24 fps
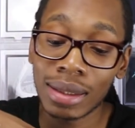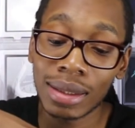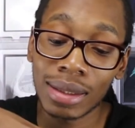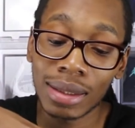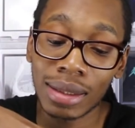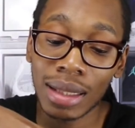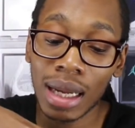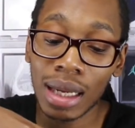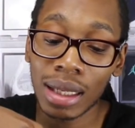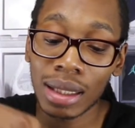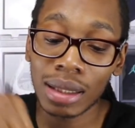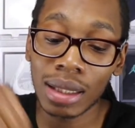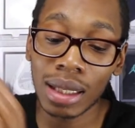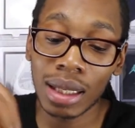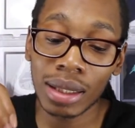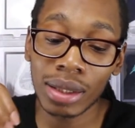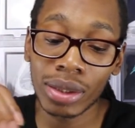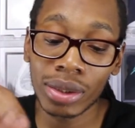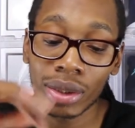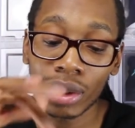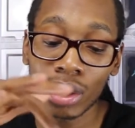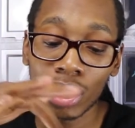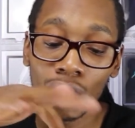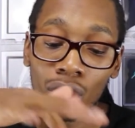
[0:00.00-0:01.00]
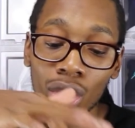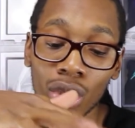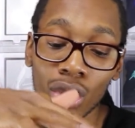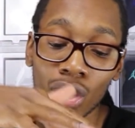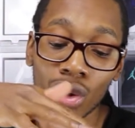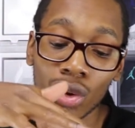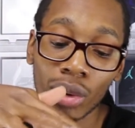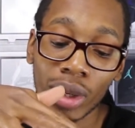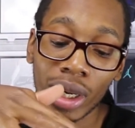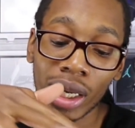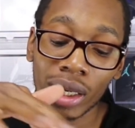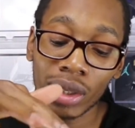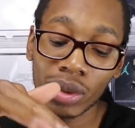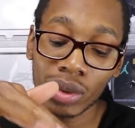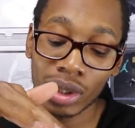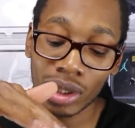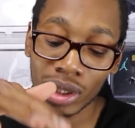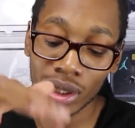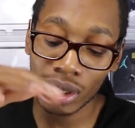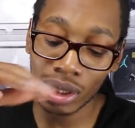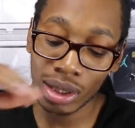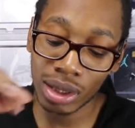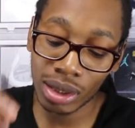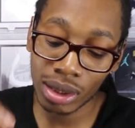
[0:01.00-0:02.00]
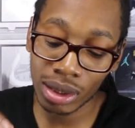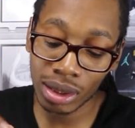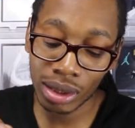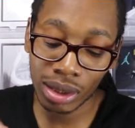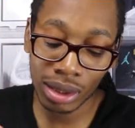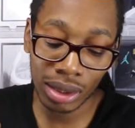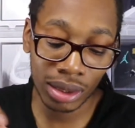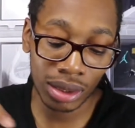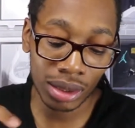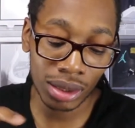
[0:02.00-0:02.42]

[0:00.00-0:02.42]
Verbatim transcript: sock liner, gray on the tongue.